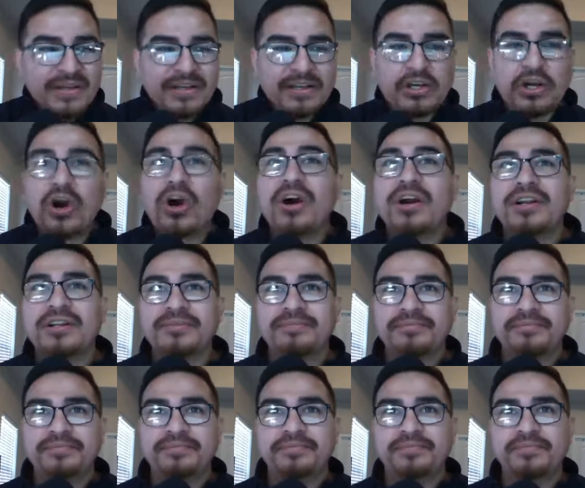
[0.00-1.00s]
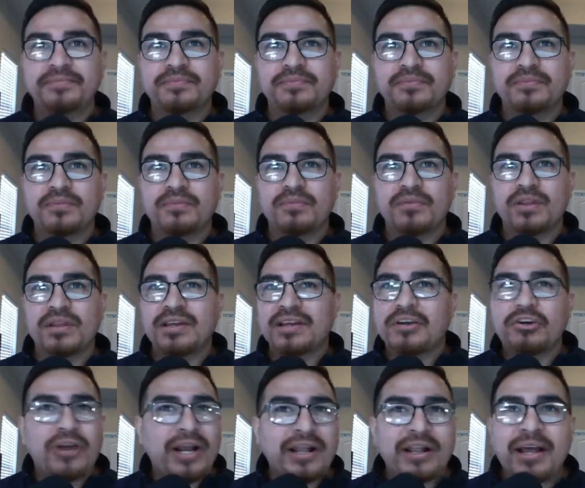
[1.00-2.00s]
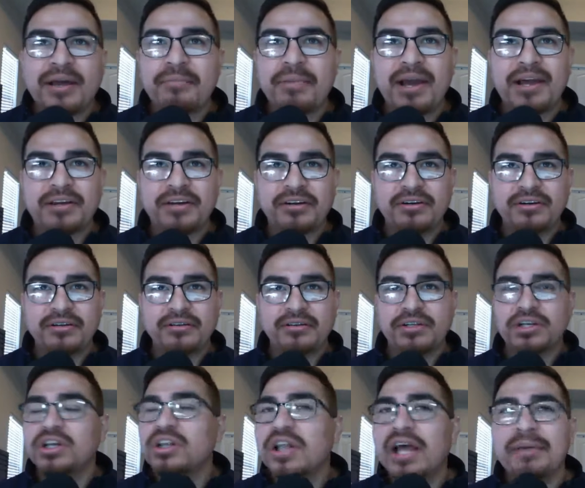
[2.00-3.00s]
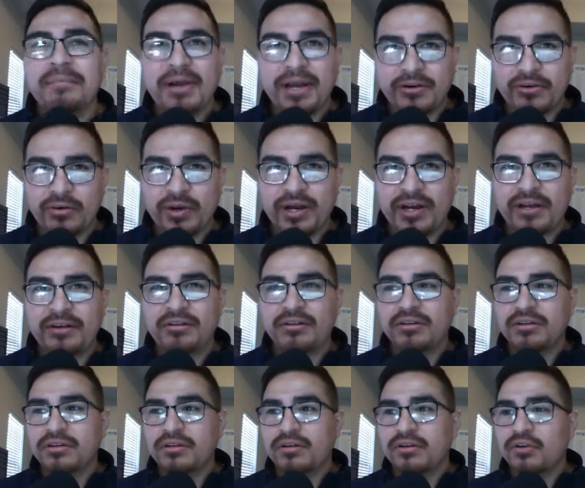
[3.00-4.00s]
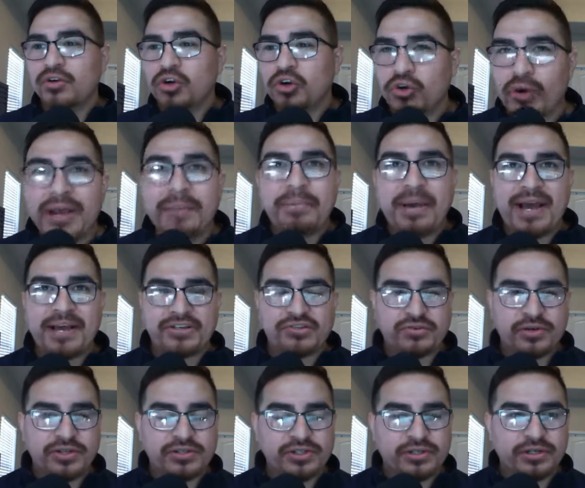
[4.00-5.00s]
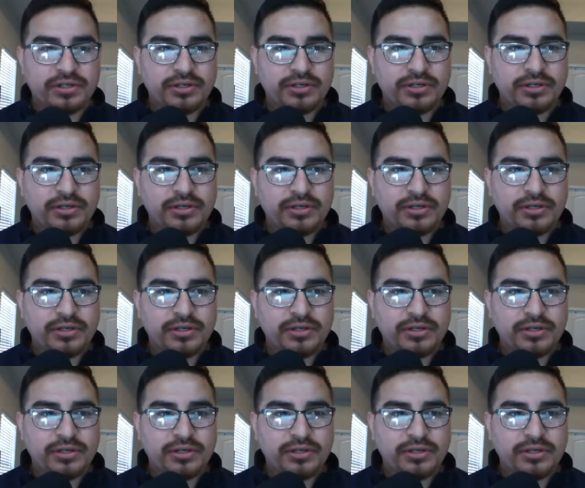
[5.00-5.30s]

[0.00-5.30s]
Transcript: Garden, great linebacker, good linebacker right now, great pass rusher.